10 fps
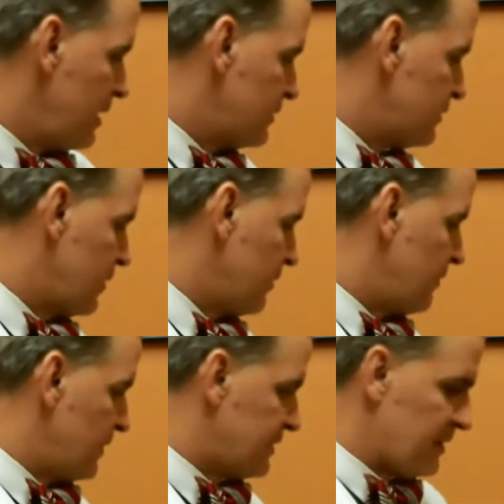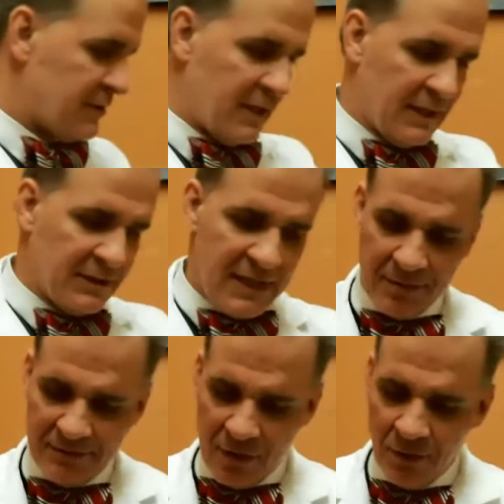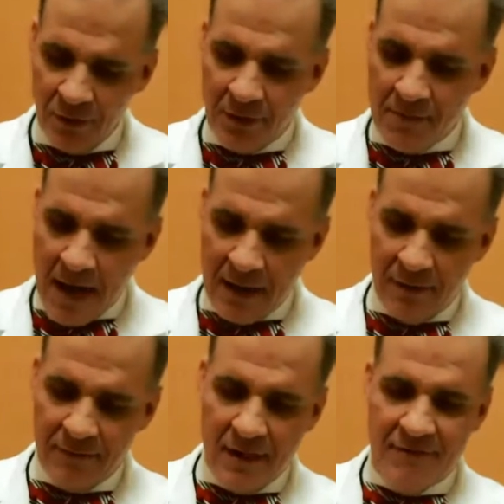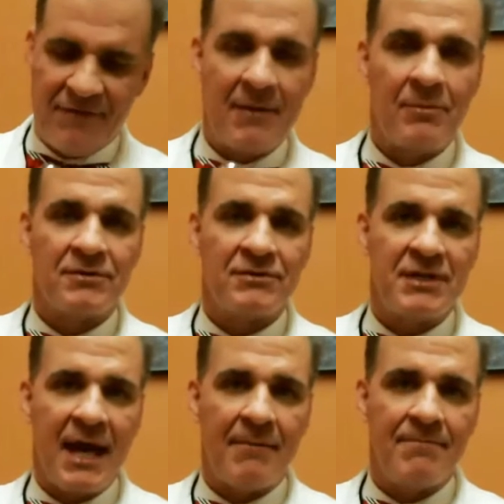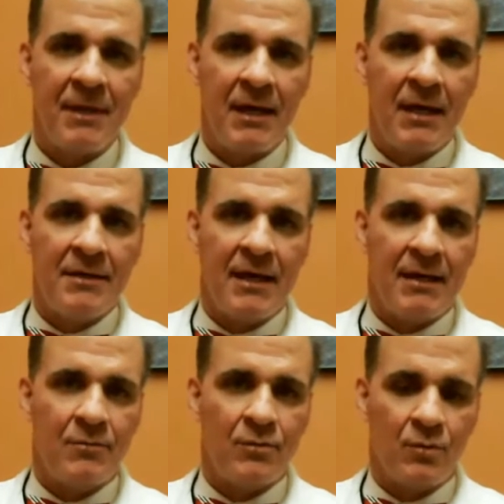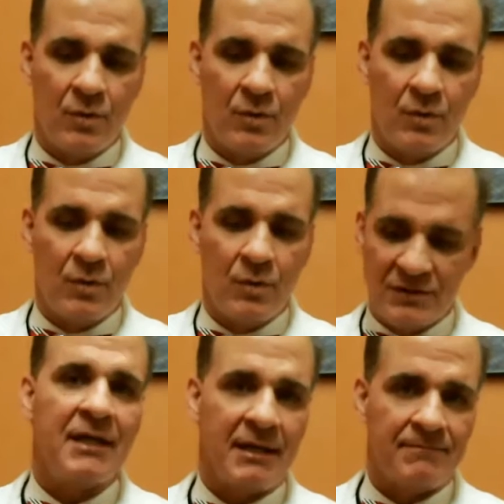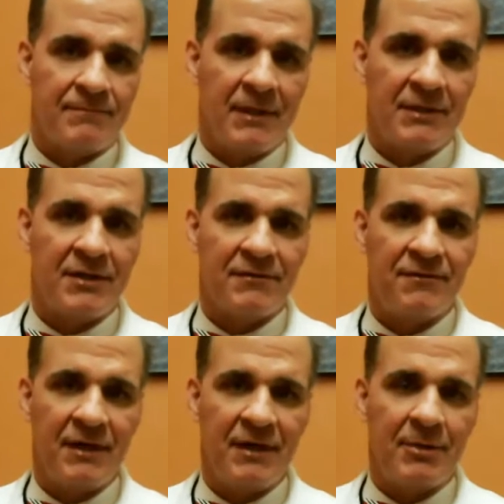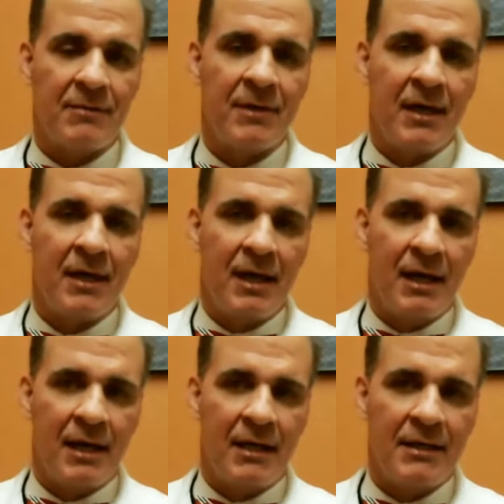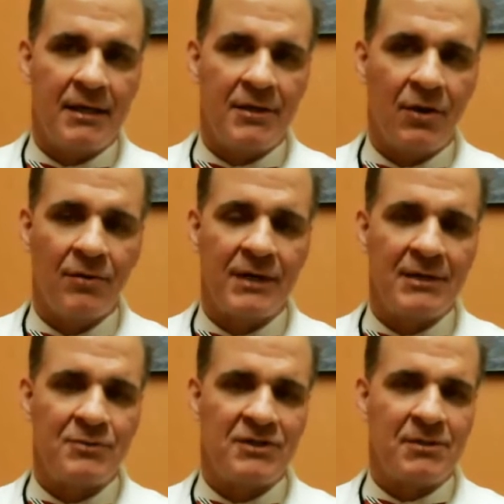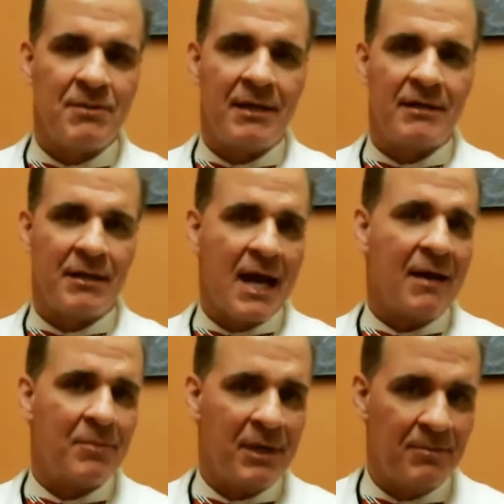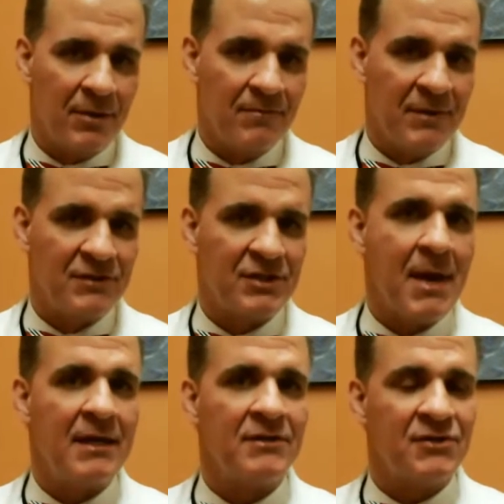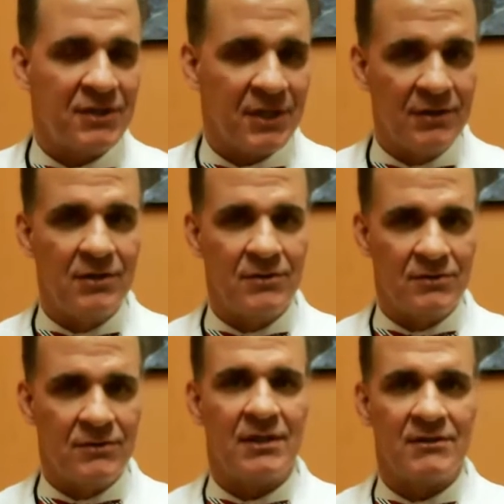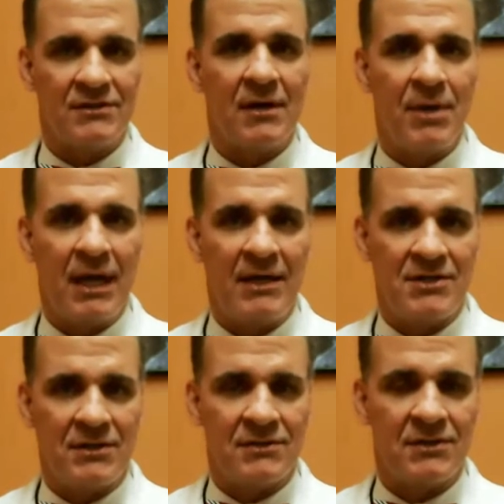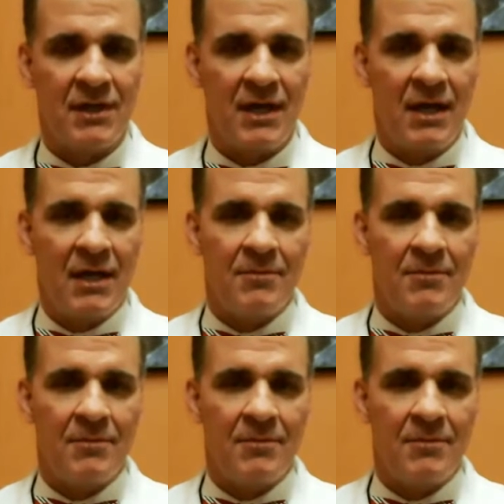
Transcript: so this is an example of an older model, femoral stem that was fitted into the femur. And in the old days, we cemented a lot of people, and cement is still used in some patients.